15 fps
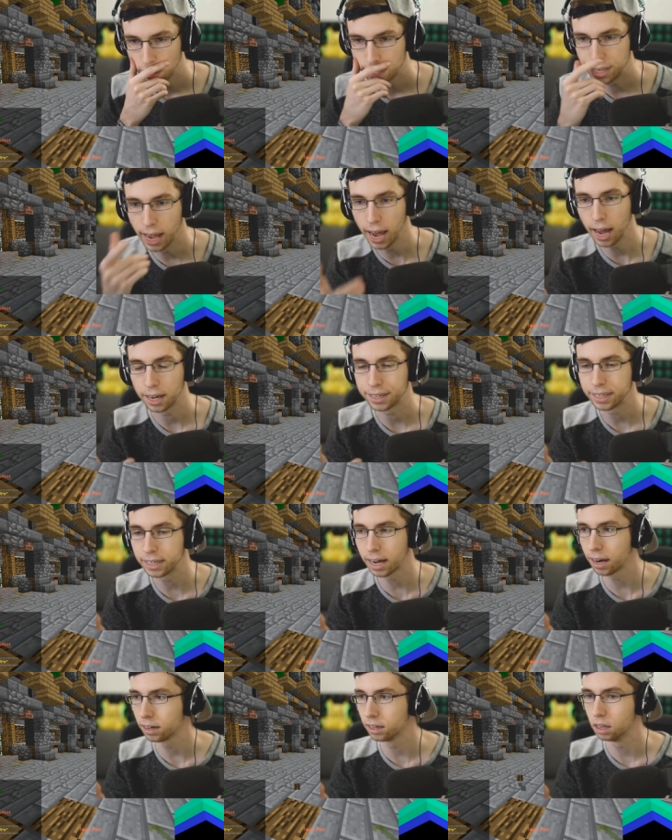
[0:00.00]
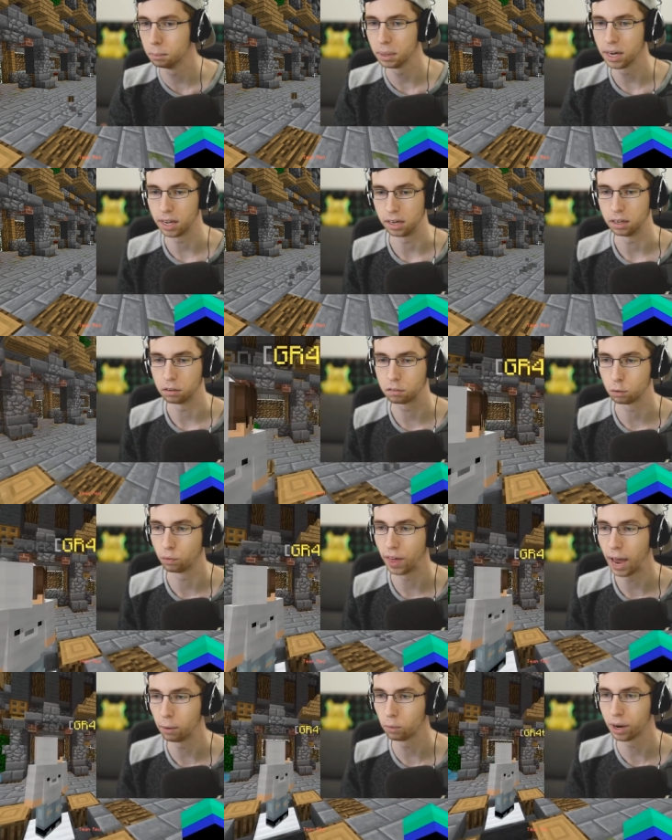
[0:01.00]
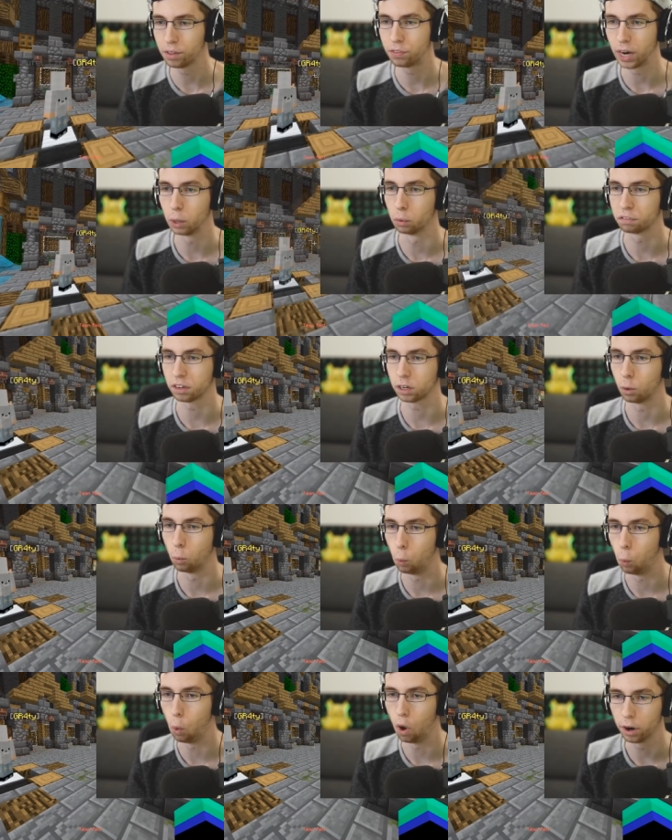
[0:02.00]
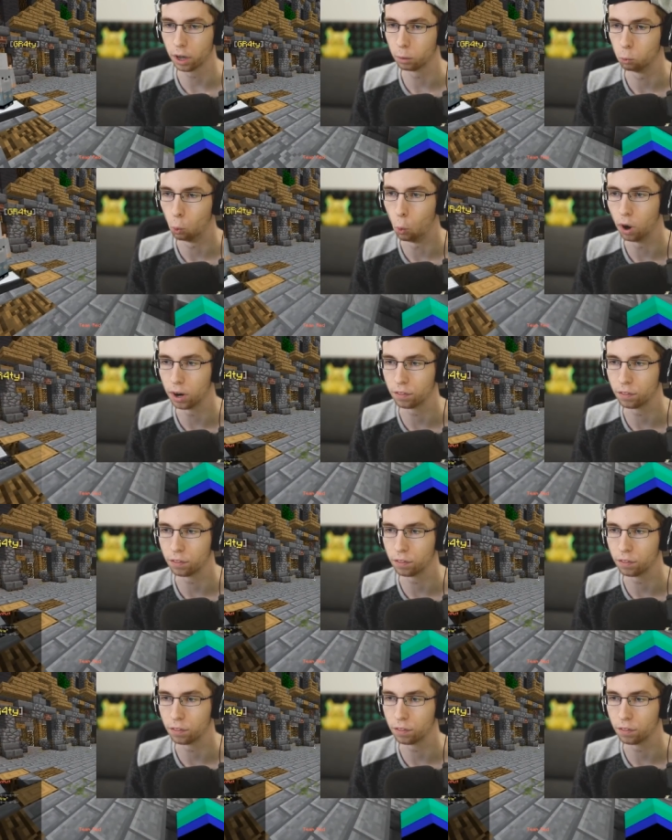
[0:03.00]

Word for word: Yeah, he got eliminated. So that right there was like a one-on-one -on -one